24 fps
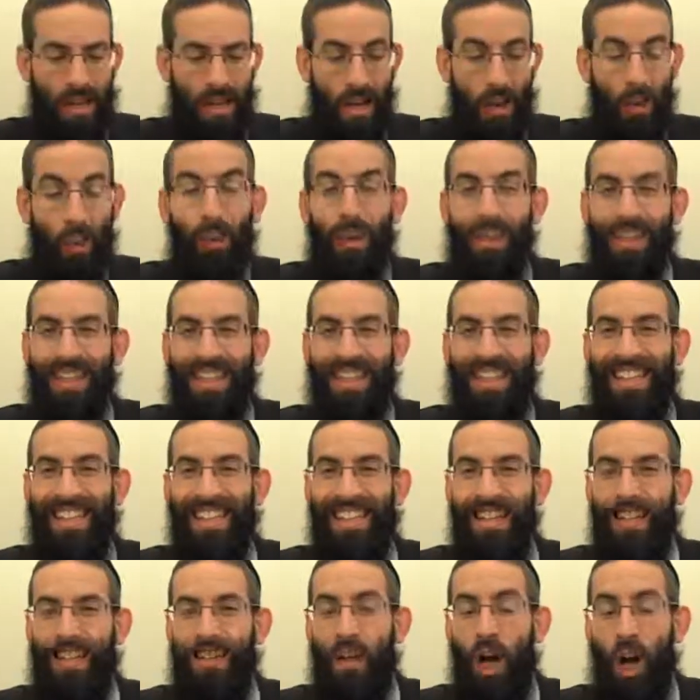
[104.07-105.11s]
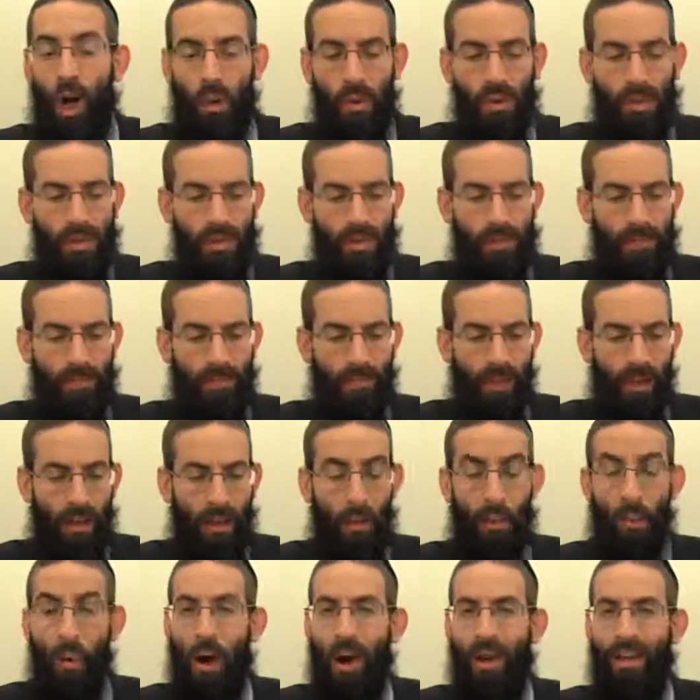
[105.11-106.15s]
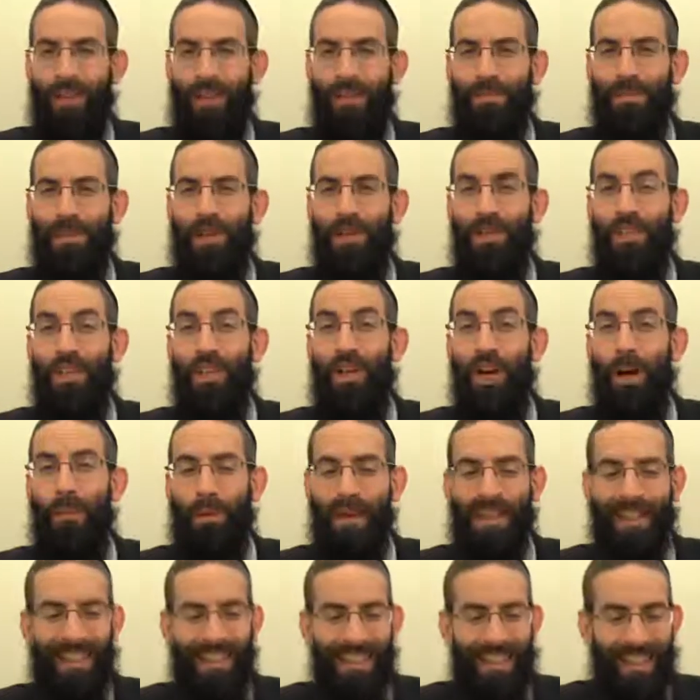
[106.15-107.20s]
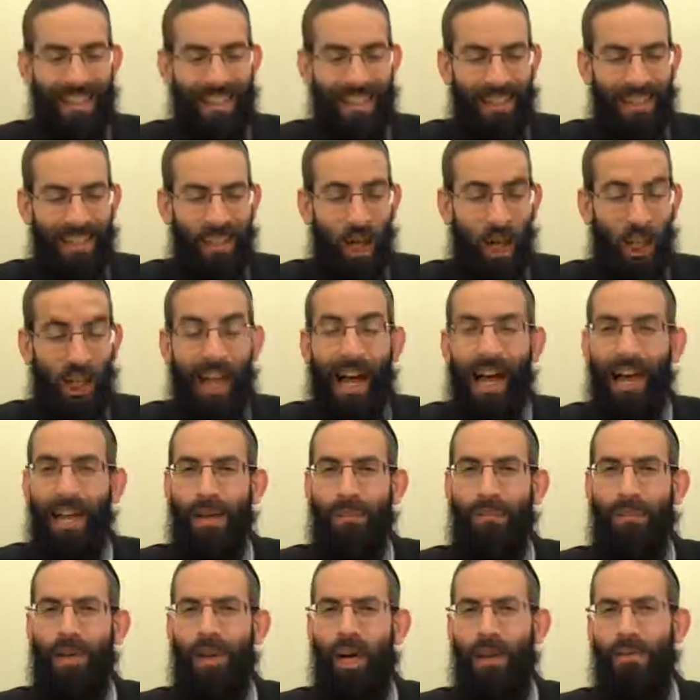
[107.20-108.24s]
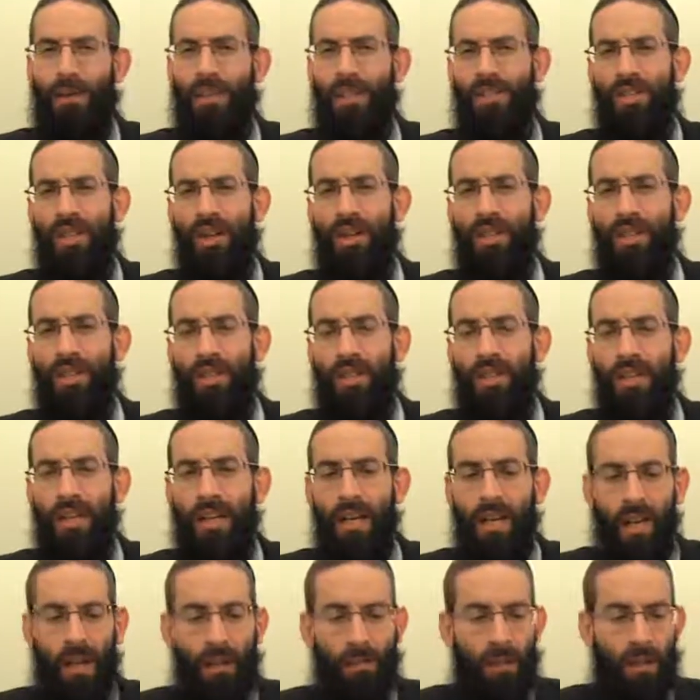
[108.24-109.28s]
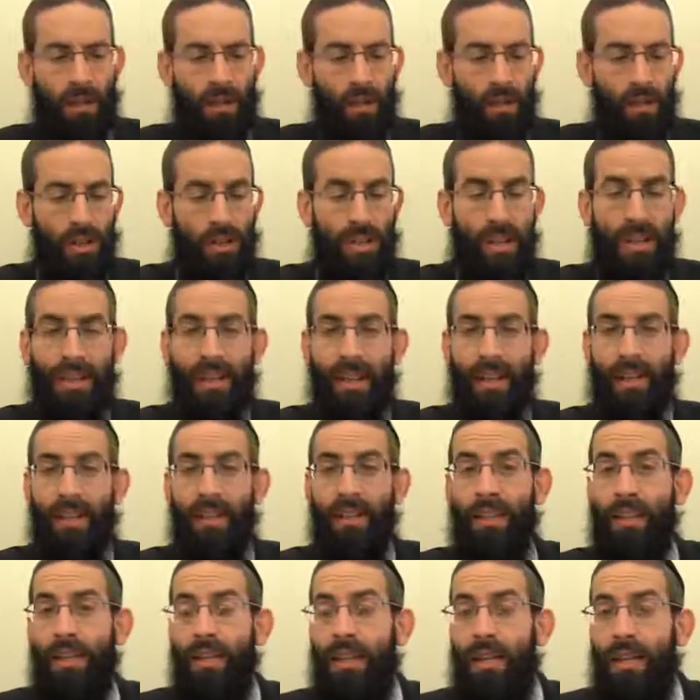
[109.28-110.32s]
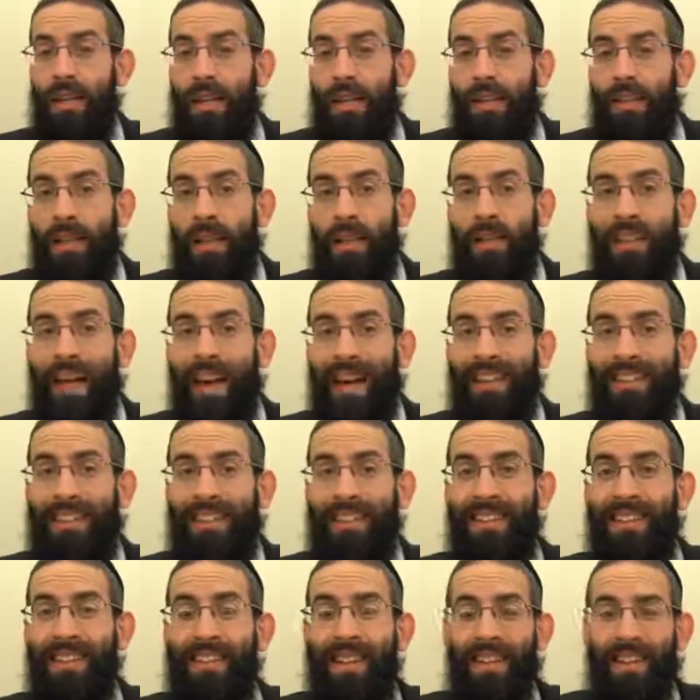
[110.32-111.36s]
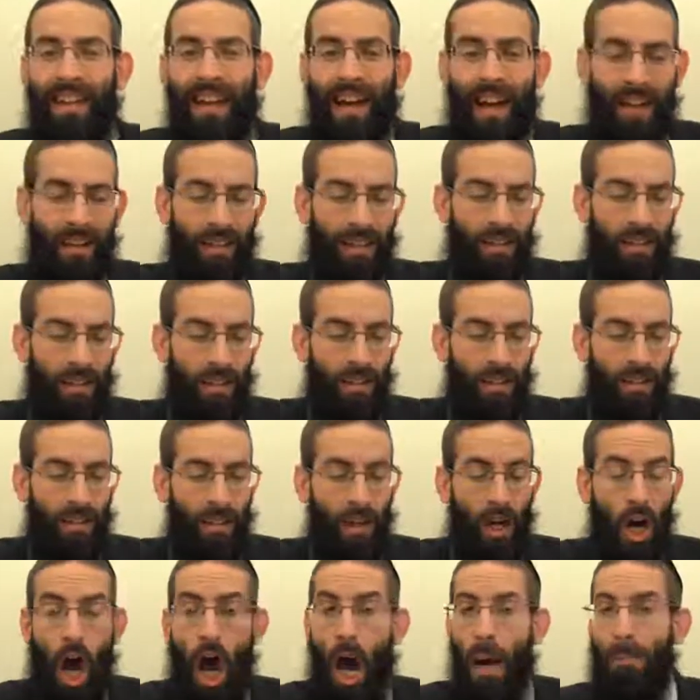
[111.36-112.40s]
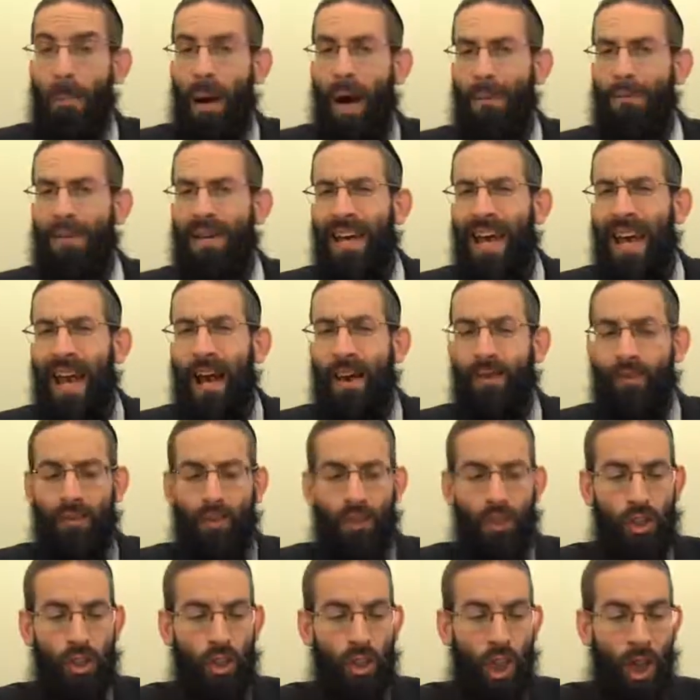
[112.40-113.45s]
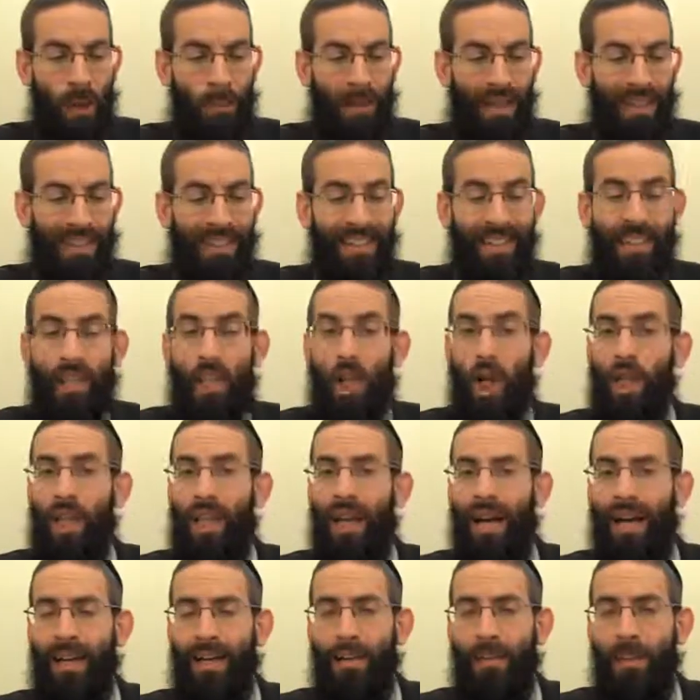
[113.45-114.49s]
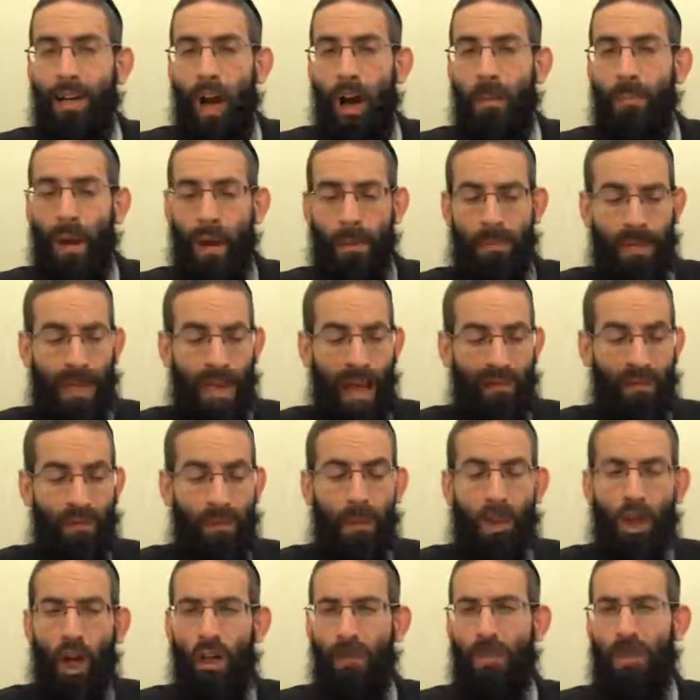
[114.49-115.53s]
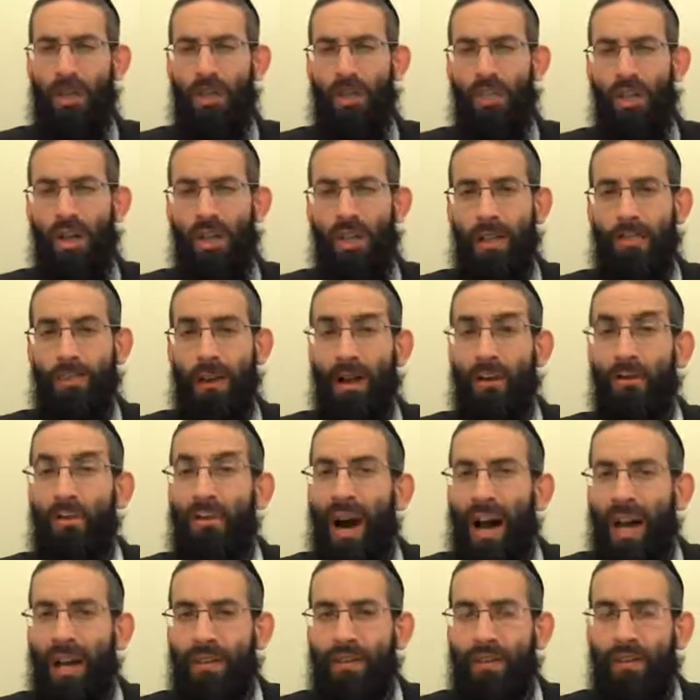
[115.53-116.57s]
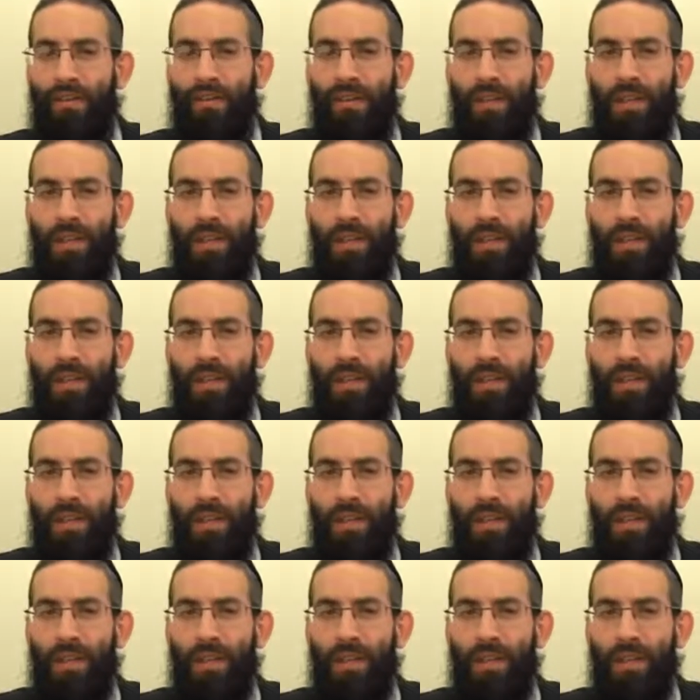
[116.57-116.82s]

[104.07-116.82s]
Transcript: with the host. Why? Because the komadliki alai, begoy beisoy, because they they light the Ner Chanukah on my behalf. The komadliki alai, on my behalf, begoy beisoy, my wife